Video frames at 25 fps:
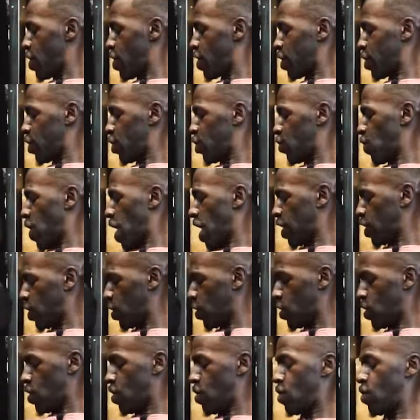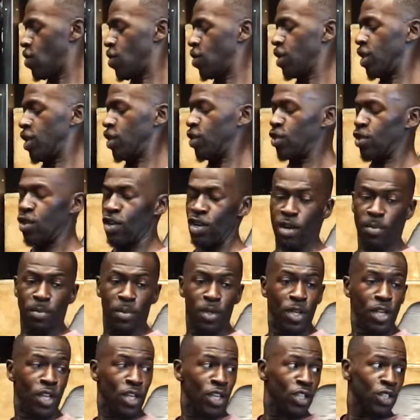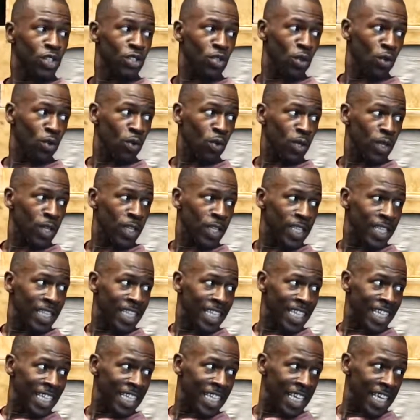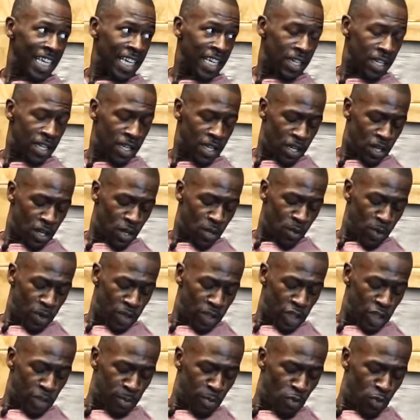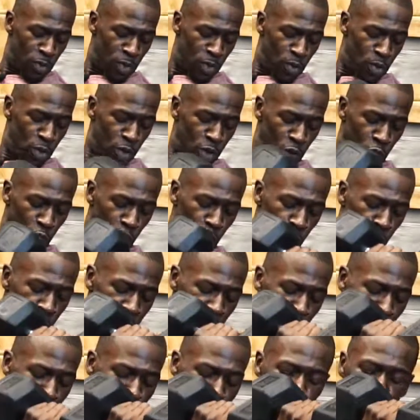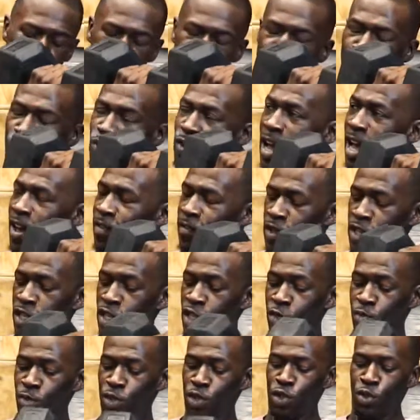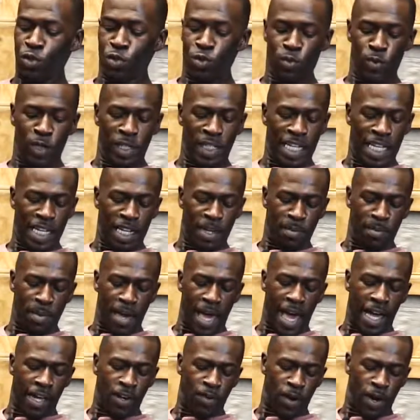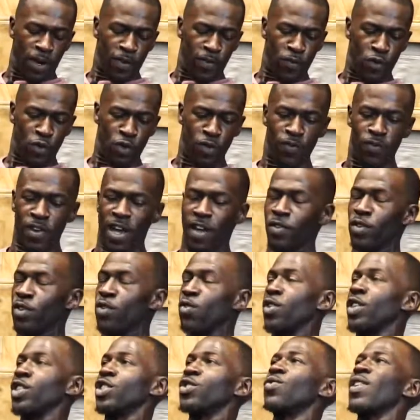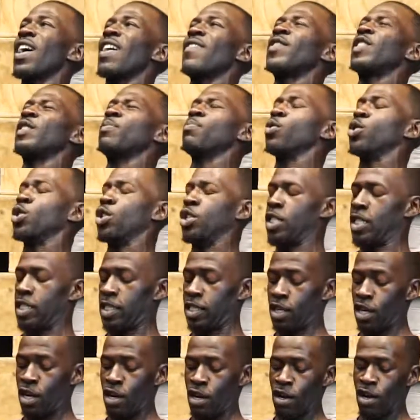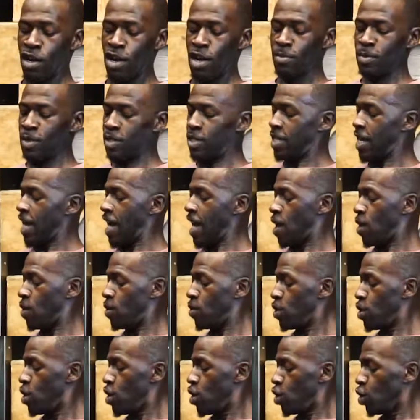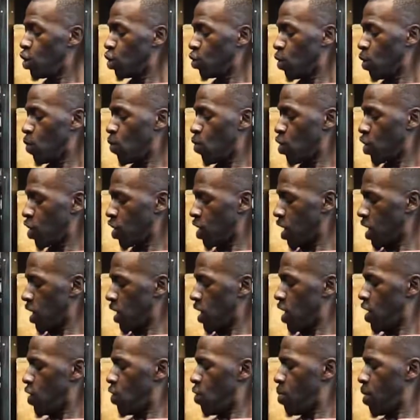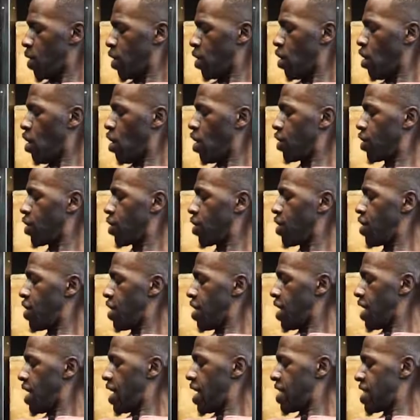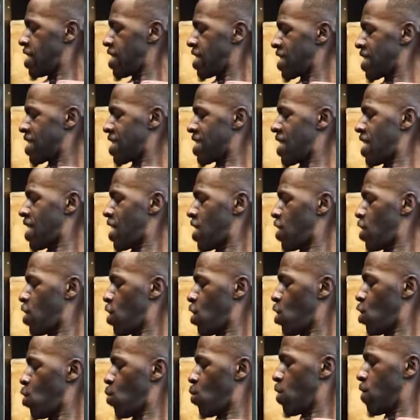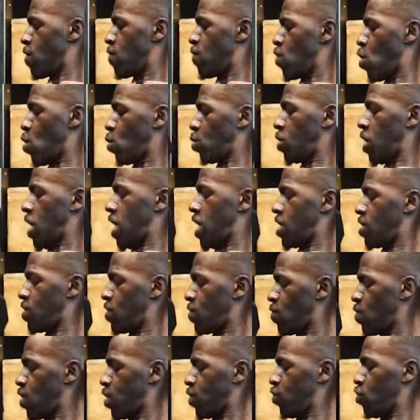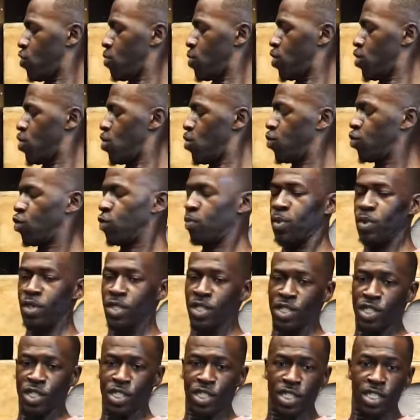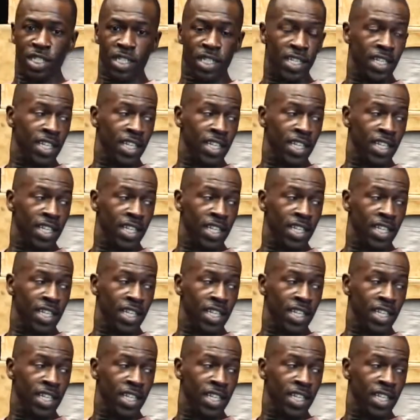contraction on each arm. So again, here with this movement, we're using gravity because we're leaning back, right? 45 degrees, gravity's pushing our arms down. So we're working a little bit harder. And then again, we're rotating the wrist from a neutral position